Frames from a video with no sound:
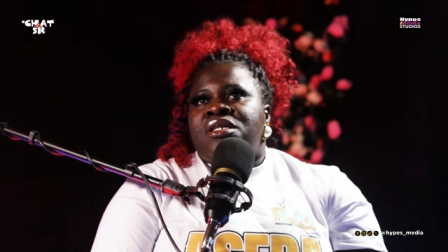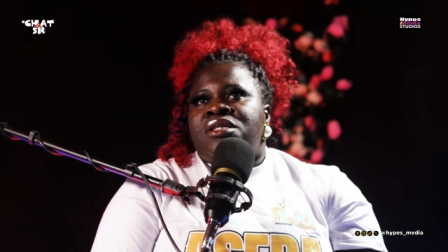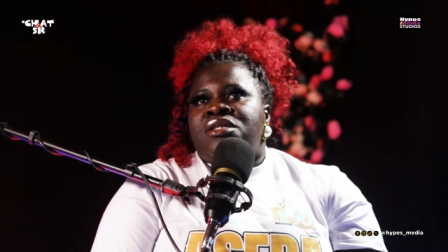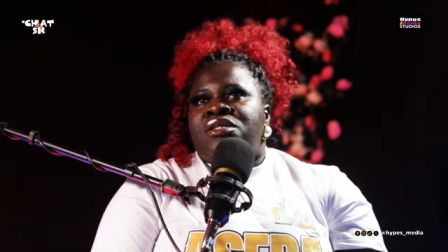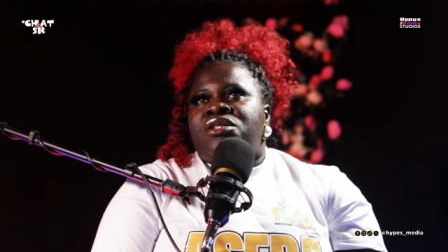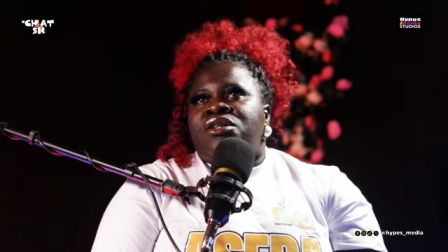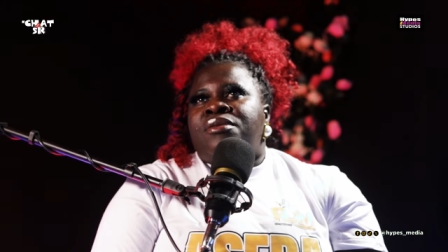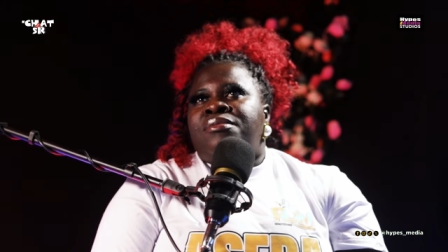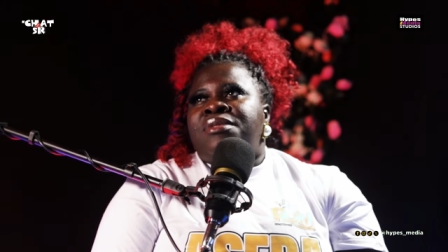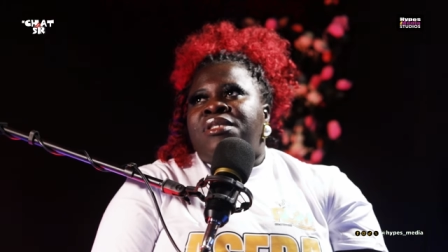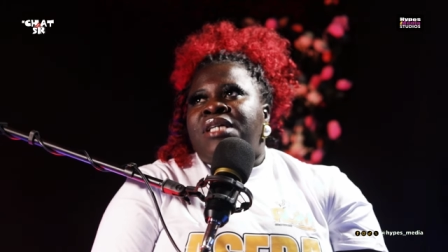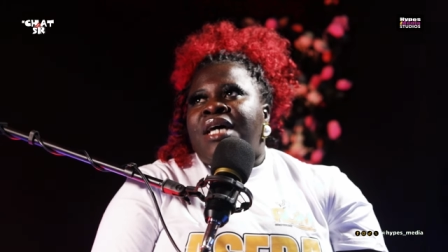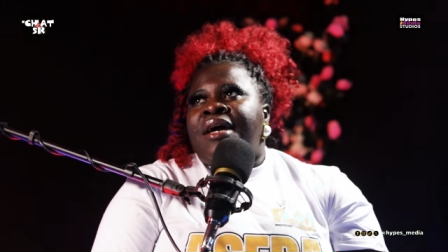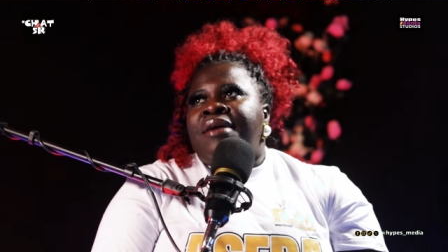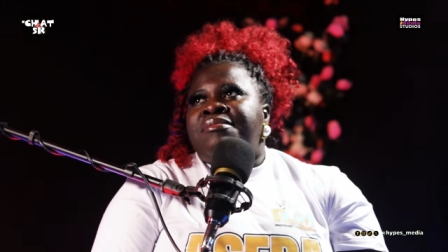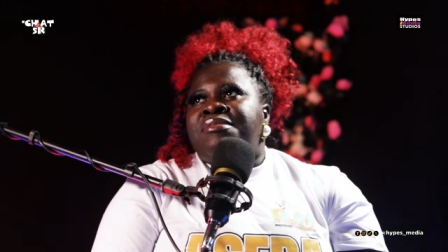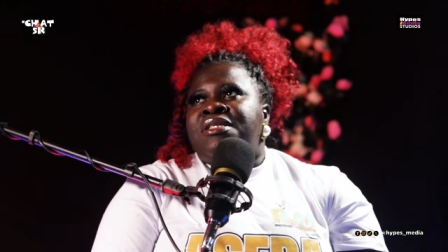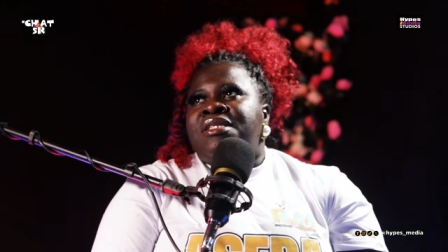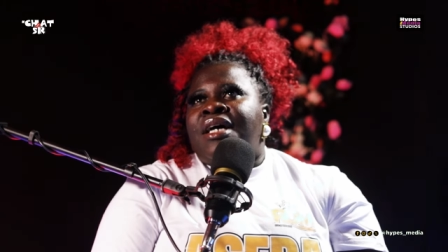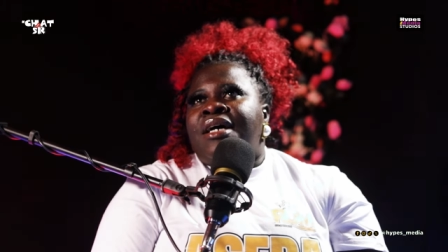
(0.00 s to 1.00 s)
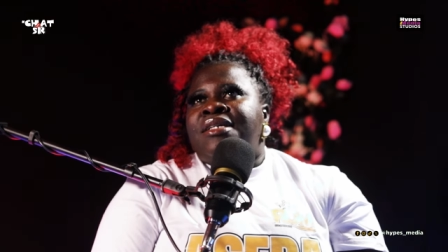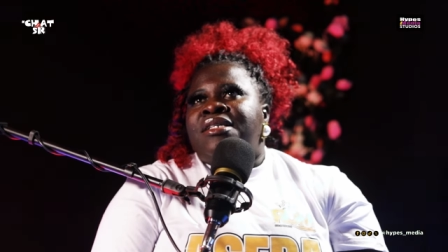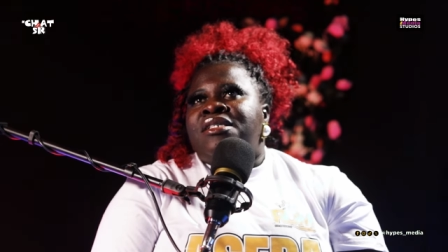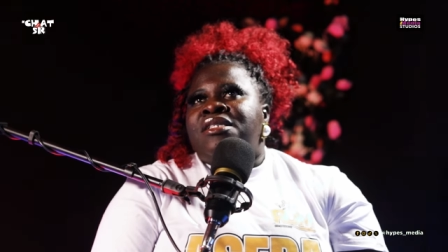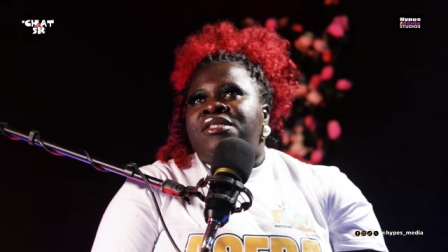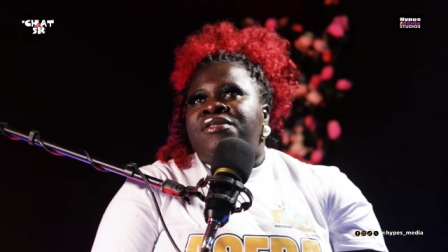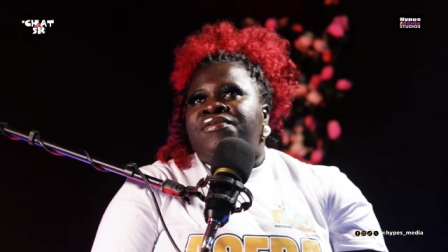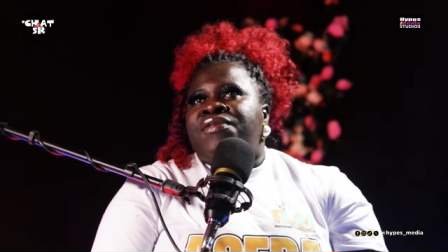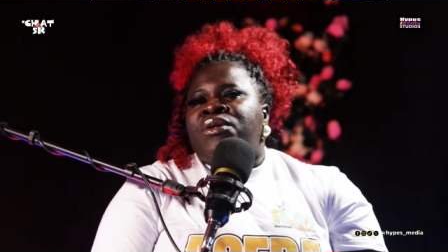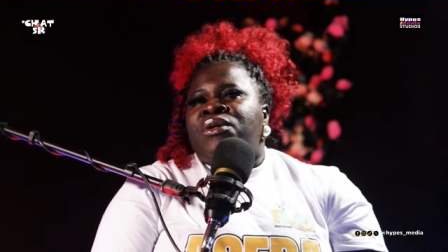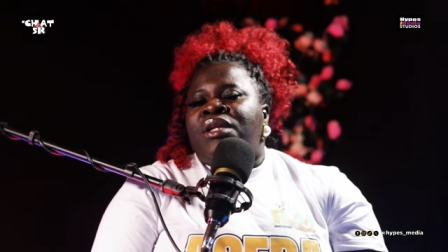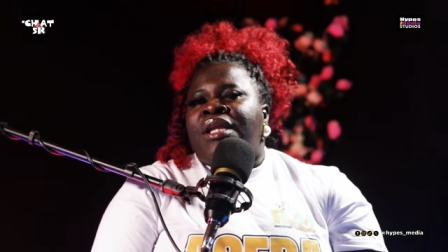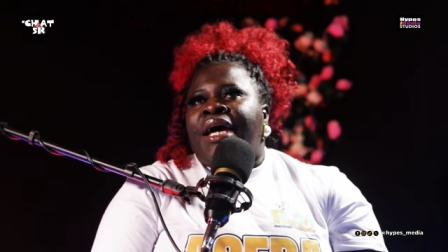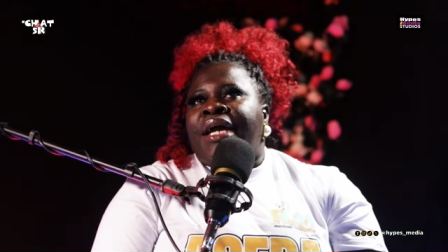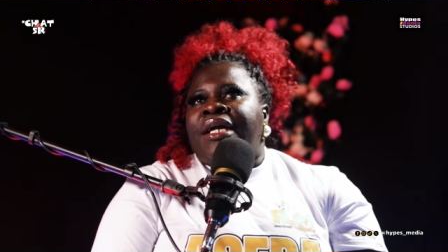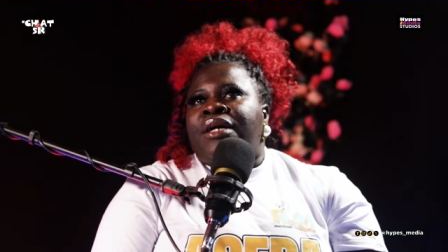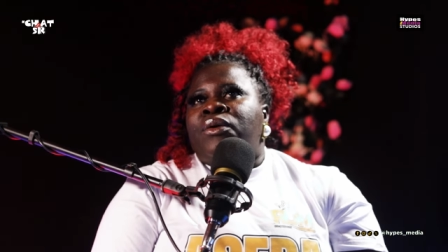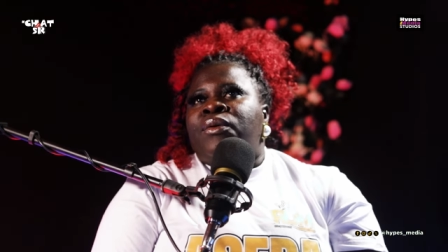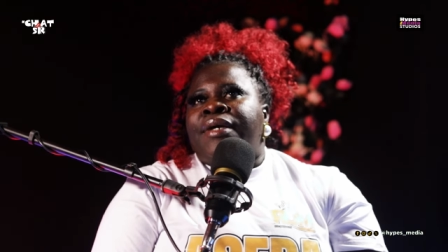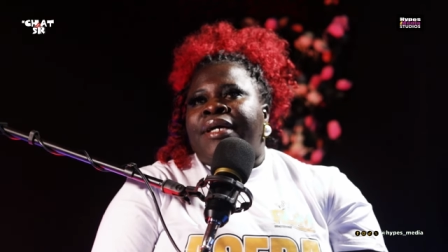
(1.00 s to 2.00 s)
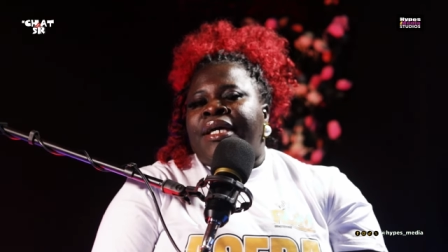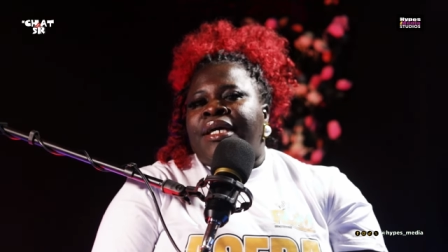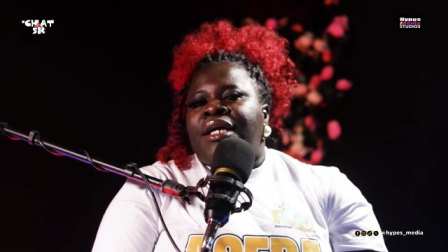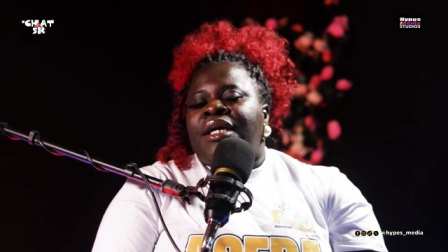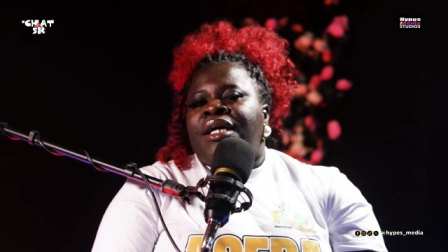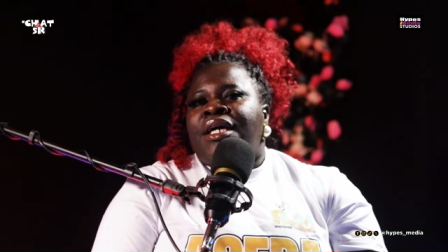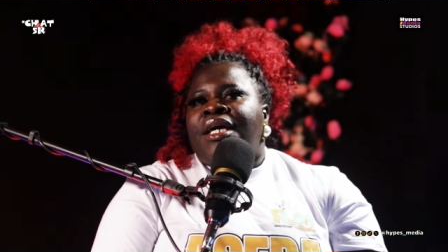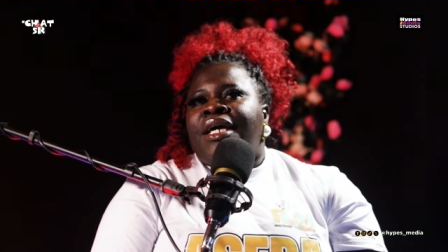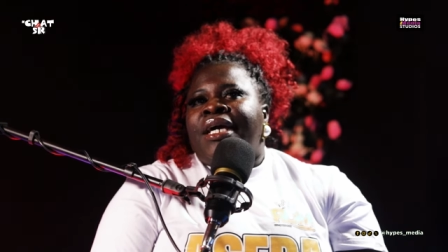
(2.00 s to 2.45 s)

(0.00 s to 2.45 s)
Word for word: sometimes i just feel like okay